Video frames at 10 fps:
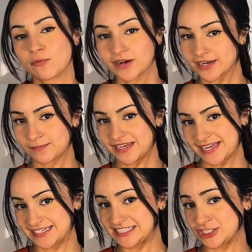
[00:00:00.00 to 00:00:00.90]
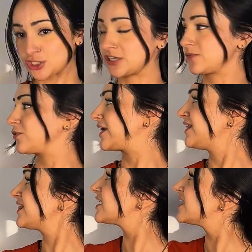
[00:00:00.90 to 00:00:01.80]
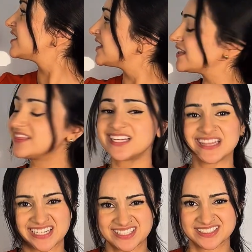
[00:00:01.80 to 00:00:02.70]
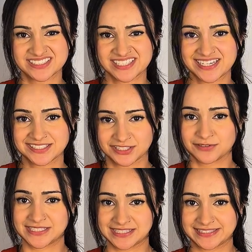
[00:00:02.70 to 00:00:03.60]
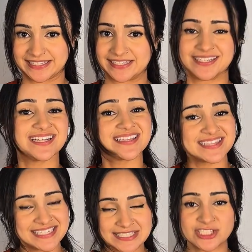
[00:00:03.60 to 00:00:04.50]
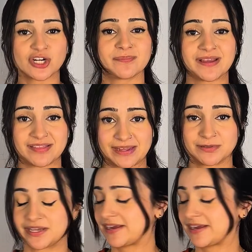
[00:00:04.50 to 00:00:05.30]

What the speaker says: we're going to be getting started with. The lungs, as you can see. Let's start by labeling